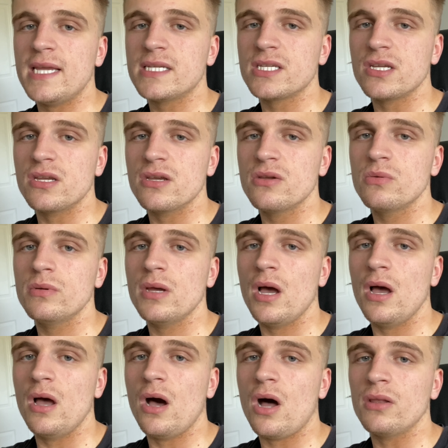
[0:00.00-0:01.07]
ECU
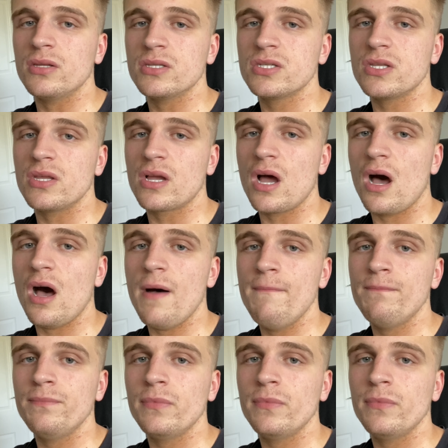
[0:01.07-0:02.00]
onto the car,